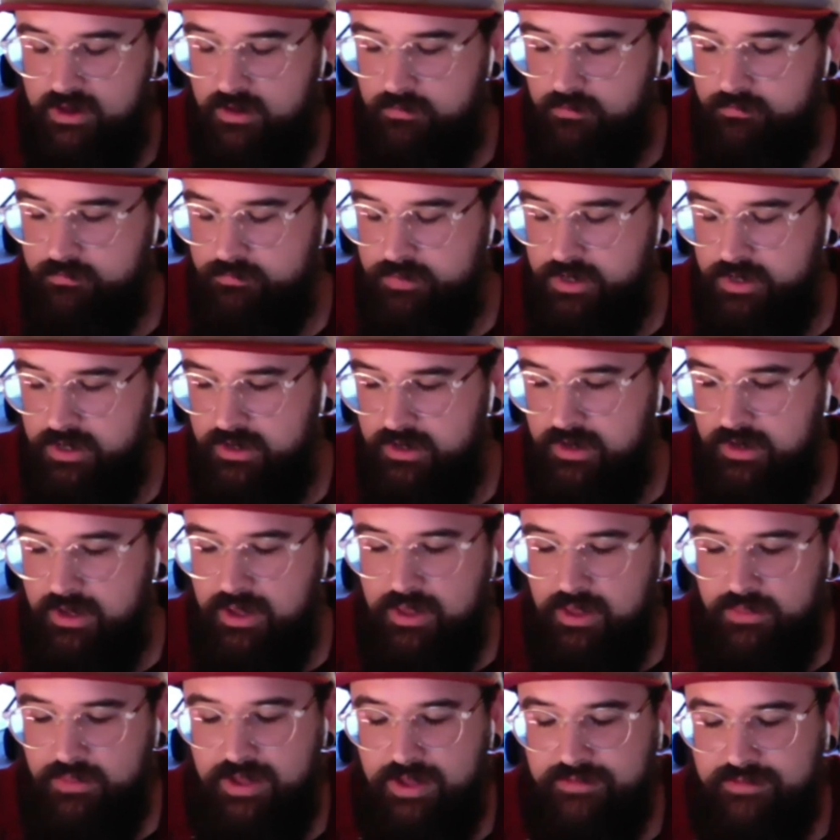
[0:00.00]
But
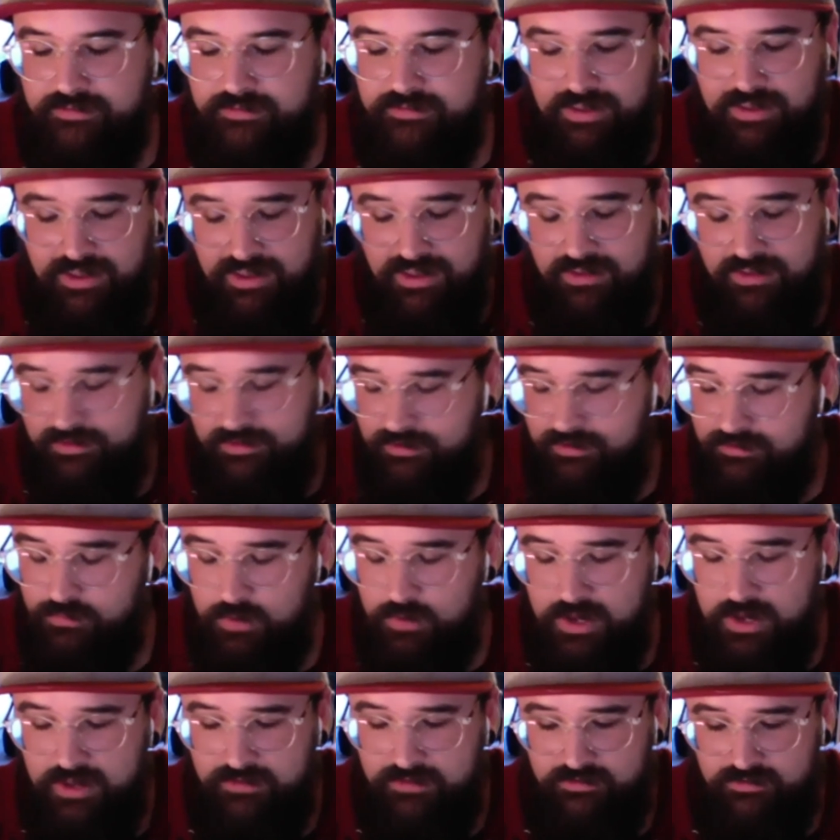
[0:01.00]
that's the easiest
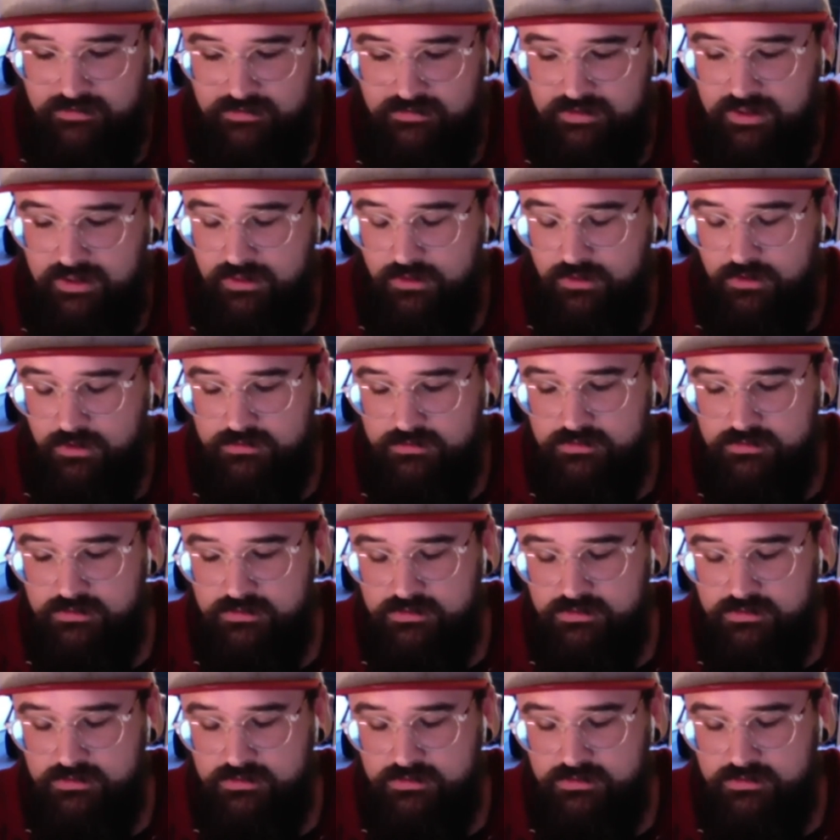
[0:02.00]
way, is just either